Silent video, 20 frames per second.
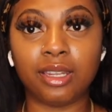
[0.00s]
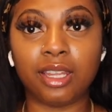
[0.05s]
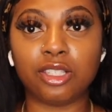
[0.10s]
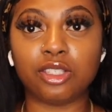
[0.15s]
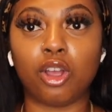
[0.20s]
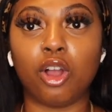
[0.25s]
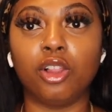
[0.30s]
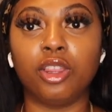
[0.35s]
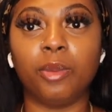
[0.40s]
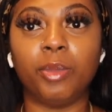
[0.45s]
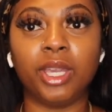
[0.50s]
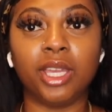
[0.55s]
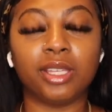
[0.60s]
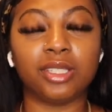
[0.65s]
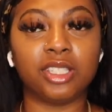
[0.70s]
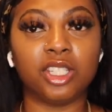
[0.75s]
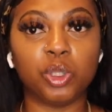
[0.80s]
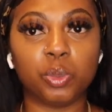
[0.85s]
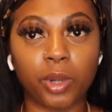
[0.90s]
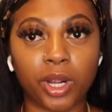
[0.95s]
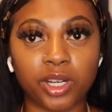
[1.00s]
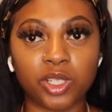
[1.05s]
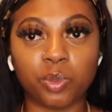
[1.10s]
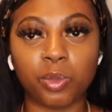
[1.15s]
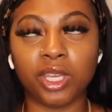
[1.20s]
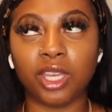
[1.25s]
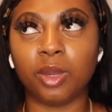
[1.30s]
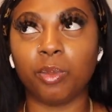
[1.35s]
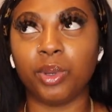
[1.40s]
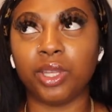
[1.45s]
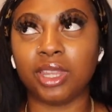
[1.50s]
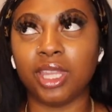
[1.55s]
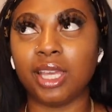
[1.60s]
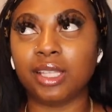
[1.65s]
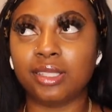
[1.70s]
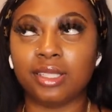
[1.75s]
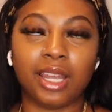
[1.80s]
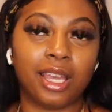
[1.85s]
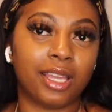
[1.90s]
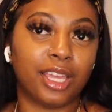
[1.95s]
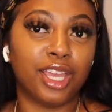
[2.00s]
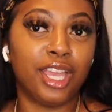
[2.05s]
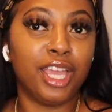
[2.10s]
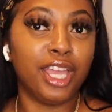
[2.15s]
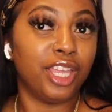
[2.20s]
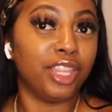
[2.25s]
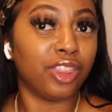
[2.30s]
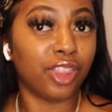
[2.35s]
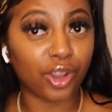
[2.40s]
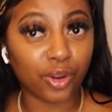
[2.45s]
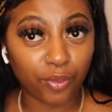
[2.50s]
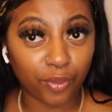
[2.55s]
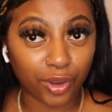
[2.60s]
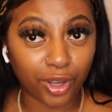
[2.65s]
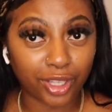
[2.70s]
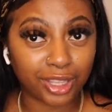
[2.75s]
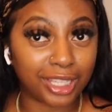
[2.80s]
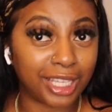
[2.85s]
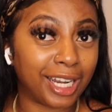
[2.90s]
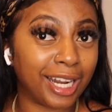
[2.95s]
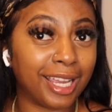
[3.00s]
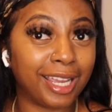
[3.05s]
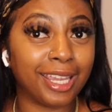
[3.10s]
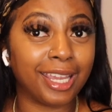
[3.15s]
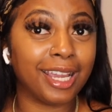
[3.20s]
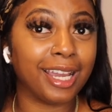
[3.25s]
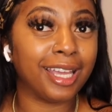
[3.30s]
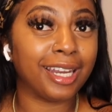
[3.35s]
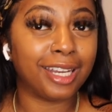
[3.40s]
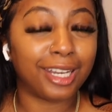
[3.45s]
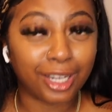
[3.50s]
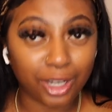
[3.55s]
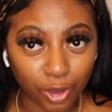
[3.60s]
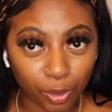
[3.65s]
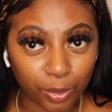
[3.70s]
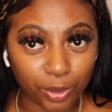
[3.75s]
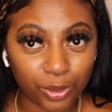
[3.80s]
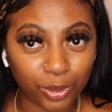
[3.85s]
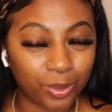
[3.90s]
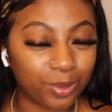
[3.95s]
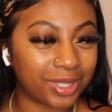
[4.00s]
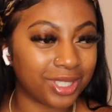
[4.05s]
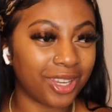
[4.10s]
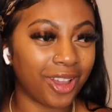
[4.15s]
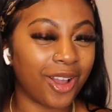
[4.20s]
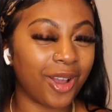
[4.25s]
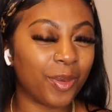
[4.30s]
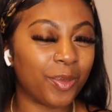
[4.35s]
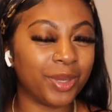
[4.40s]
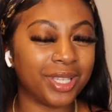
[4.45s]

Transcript: That's only because this part is big, but that's not their fault that I ain't got no boobs, y'all.